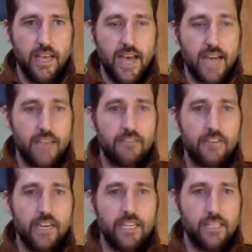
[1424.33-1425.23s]
act of
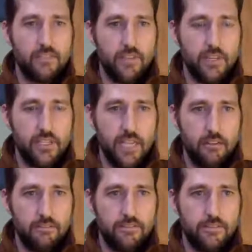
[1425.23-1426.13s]
kindness for
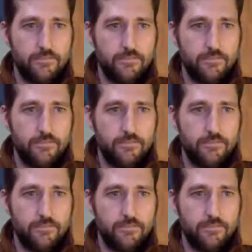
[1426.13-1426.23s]
yourself.